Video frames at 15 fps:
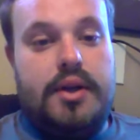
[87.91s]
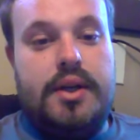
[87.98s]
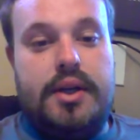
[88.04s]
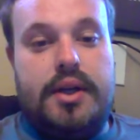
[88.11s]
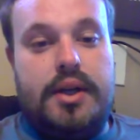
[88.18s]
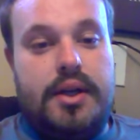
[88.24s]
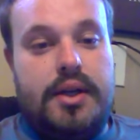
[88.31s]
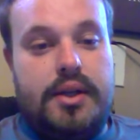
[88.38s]

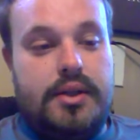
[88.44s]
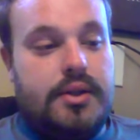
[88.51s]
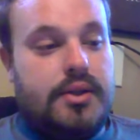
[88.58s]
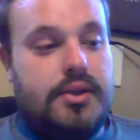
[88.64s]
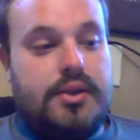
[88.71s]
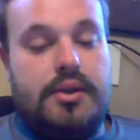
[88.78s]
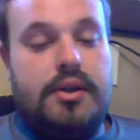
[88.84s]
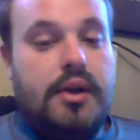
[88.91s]
It
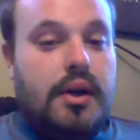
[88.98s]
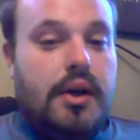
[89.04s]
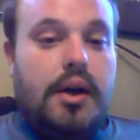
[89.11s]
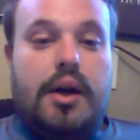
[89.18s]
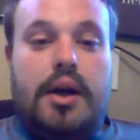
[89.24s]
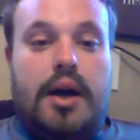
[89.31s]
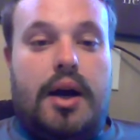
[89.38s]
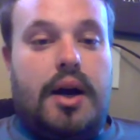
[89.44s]
is,
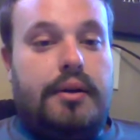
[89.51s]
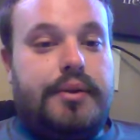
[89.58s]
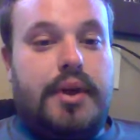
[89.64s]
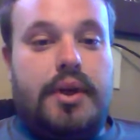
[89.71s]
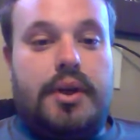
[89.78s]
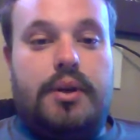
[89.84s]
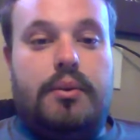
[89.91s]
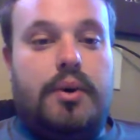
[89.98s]
I'm
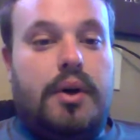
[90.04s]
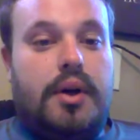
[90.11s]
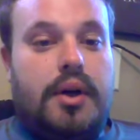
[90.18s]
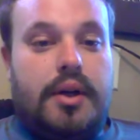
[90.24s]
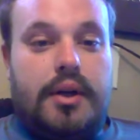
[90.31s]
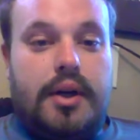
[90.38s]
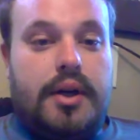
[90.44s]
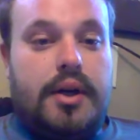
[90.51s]
telling you
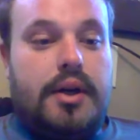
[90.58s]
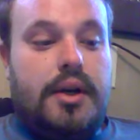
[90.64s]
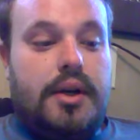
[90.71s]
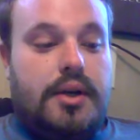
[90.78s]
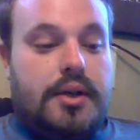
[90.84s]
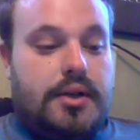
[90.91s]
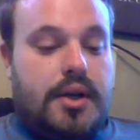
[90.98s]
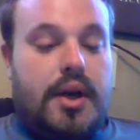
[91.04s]
what, that
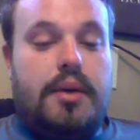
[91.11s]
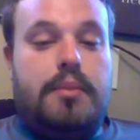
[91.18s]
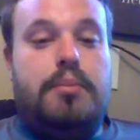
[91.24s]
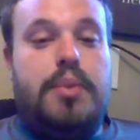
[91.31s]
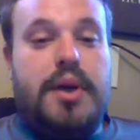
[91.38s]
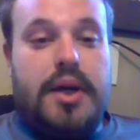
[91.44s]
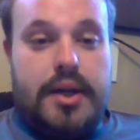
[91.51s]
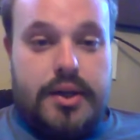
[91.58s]
is a
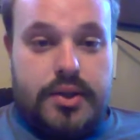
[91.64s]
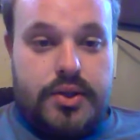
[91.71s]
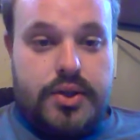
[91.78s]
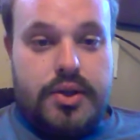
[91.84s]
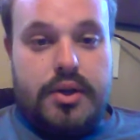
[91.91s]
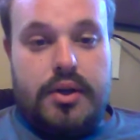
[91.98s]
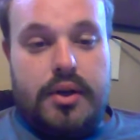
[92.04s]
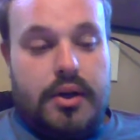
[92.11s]

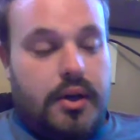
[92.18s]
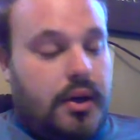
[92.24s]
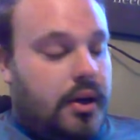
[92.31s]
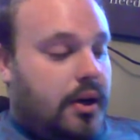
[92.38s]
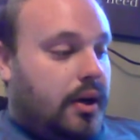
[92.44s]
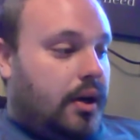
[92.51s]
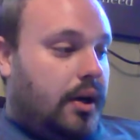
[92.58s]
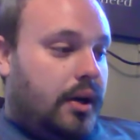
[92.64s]
bitch.
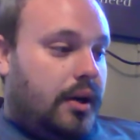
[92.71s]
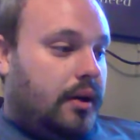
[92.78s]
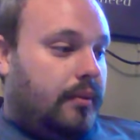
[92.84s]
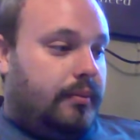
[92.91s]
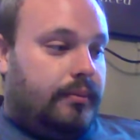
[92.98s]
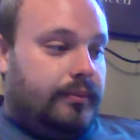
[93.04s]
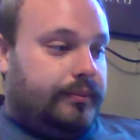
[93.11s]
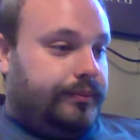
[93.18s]

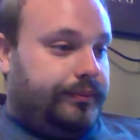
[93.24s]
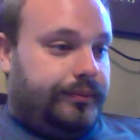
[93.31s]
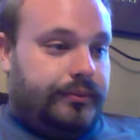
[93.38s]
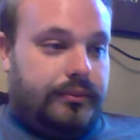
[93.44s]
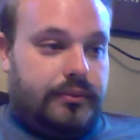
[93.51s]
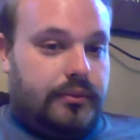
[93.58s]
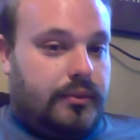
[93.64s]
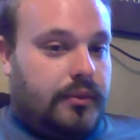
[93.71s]
Um,
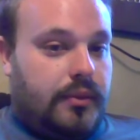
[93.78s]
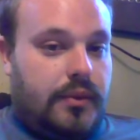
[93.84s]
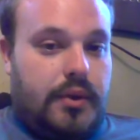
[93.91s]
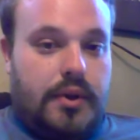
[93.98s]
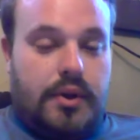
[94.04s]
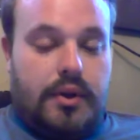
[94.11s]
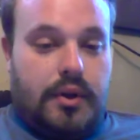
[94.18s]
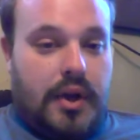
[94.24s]

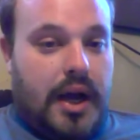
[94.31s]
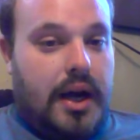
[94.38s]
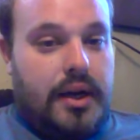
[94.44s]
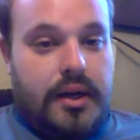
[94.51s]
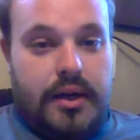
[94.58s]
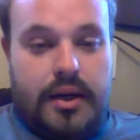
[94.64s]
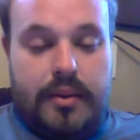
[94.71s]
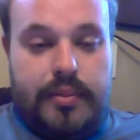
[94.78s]

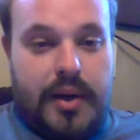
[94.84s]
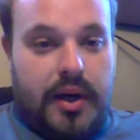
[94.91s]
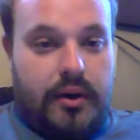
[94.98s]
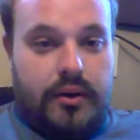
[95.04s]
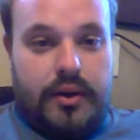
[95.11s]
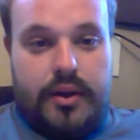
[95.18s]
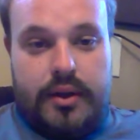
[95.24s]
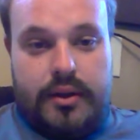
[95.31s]
Lining up
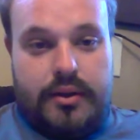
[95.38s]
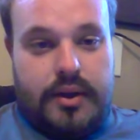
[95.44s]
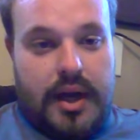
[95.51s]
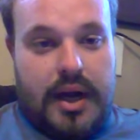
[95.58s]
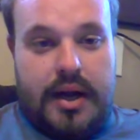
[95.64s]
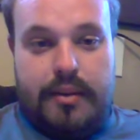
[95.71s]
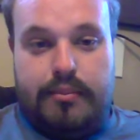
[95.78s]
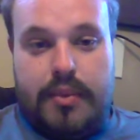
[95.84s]
all the
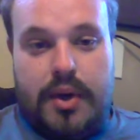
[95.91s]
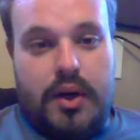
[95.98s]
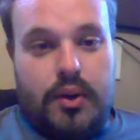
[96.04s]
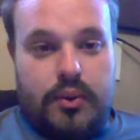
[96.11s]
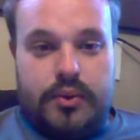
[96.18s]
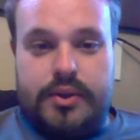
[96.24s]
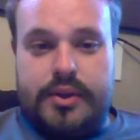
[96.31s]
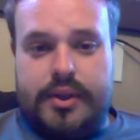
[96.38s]
9
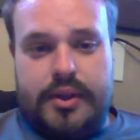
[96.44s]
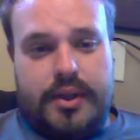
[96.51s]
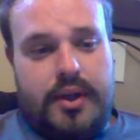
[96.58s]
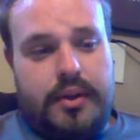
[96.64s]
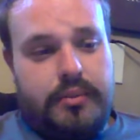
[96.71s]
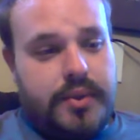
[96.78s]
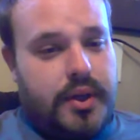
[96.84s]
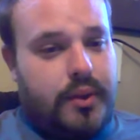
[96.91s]
bolts and
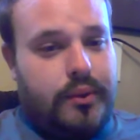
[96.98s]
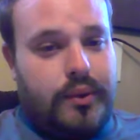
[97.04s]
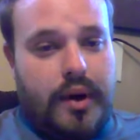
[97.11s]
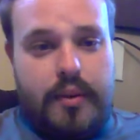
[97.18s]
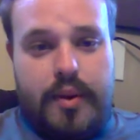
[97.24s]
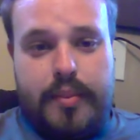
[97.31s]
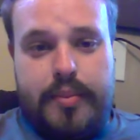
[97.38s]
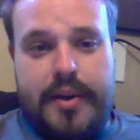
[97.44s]
them 2
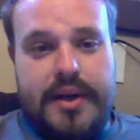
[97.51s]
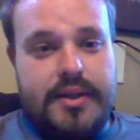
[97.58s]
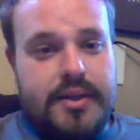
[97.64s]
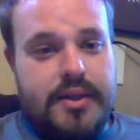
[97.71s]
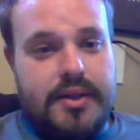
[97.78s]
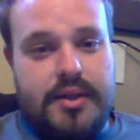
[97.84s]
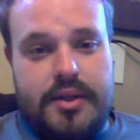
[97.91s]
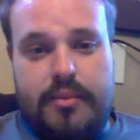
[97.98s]
rubber
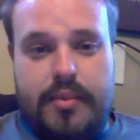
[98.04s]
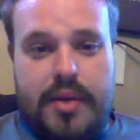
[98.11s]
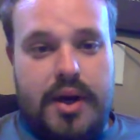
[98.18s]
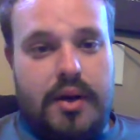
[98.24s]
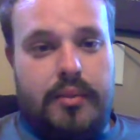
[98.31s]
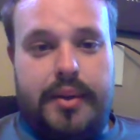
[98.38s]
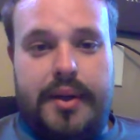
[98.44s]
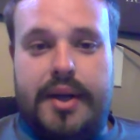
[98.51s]
pieces, the
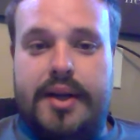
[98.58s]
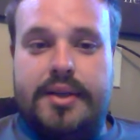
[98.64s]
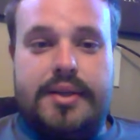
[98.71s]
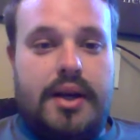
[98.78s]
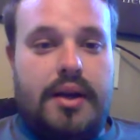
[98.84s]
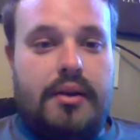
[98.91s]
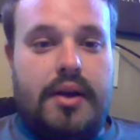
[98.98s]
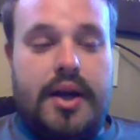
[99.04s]
metal plates,
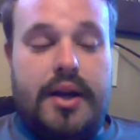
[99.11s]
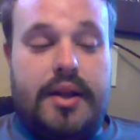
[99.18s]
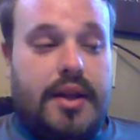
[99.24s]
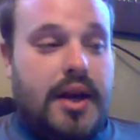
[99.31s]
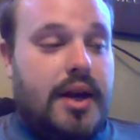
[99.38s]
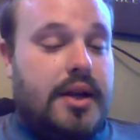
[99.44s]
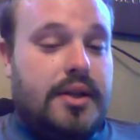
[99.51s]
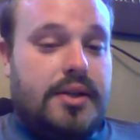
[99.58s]
all
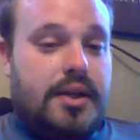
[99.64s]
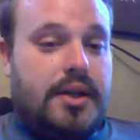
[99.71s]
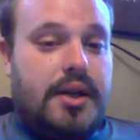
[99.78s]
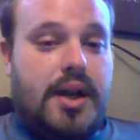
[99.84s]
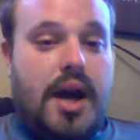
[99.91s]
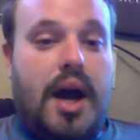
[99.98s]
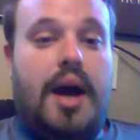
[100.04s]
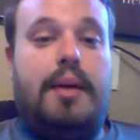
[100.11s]
that is a
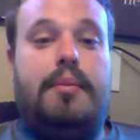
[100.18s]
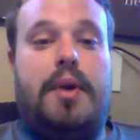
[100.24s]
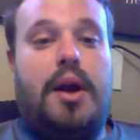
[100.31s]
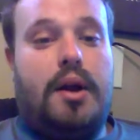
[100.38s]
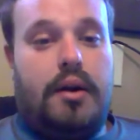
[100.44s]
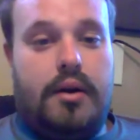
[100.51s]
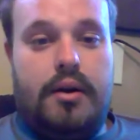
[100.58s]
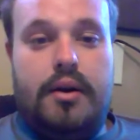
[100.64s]

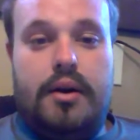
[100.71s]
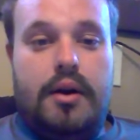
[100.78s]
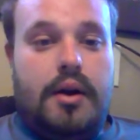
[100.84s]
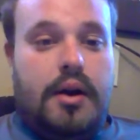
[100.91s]
nightmare.